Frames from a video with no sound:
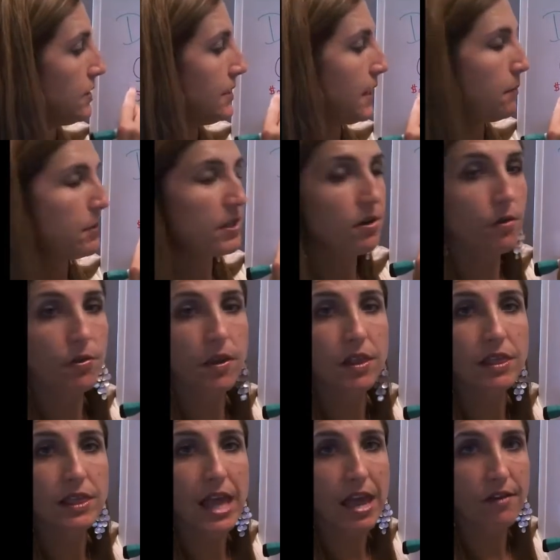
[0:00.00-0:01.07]
debit on the
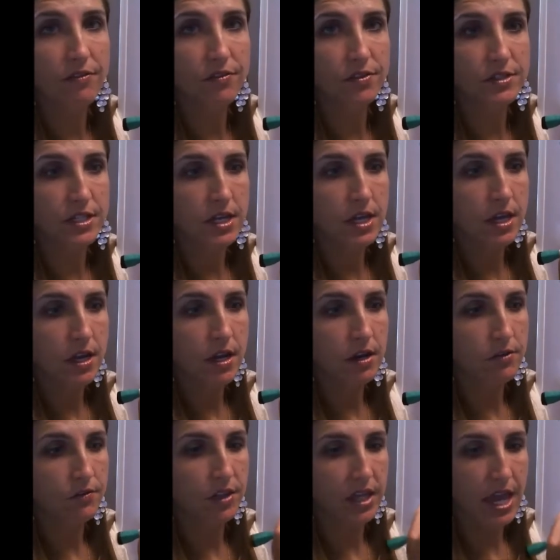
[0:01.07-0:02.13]
left
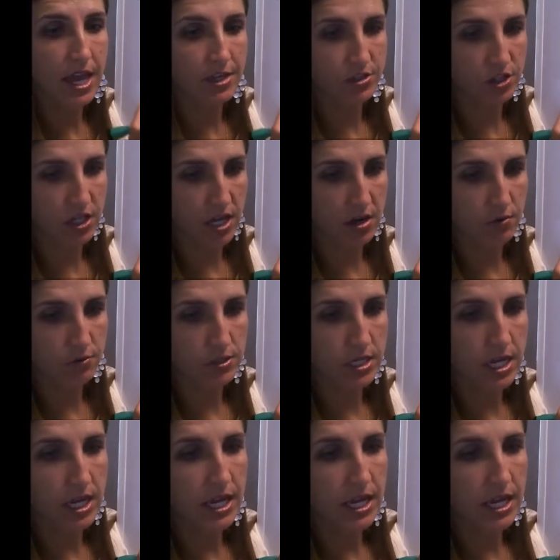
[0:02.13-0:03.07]
of the cash account,